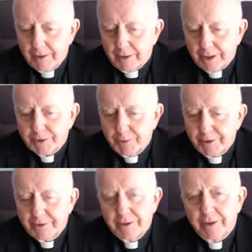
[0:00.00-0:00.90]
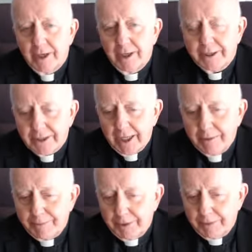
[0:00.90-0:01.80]
Lesbian and
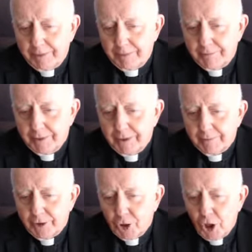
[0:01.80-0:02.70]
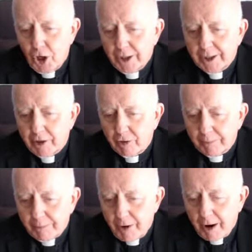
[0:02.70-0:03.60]
gay people belong and are a
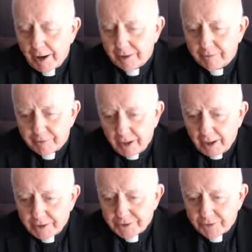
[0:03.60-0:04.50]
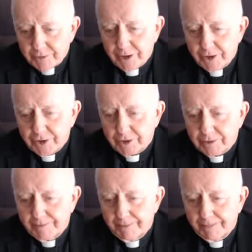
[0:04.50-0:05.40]
part of God's creation,
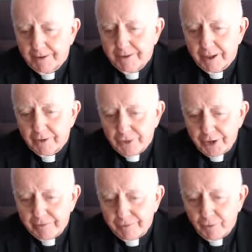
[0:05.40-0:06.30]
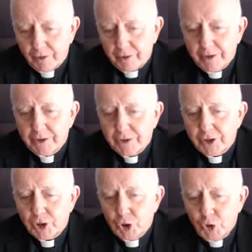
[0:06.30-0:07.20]
and therefore
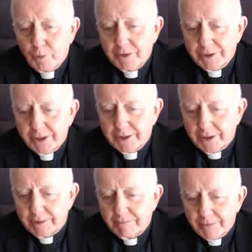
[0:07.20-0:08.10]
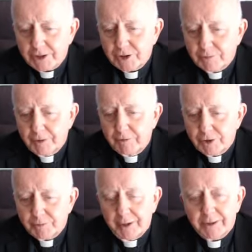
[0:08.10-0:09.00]
their human dignity must be
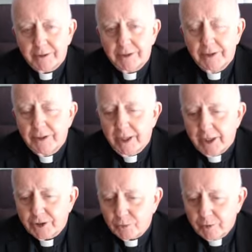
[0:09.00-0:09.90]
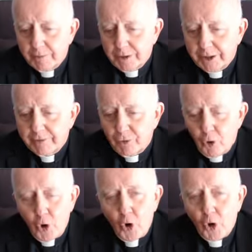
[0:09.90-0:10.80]
respected, as we believe
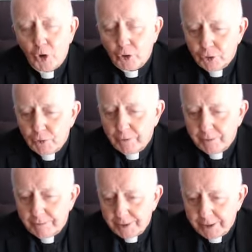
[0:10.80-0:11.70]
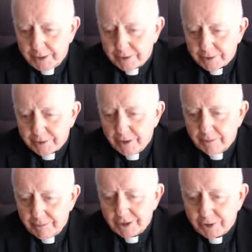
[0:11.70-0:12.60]
all human beings
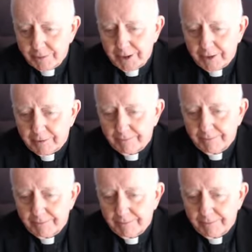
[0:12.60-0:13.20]
must be.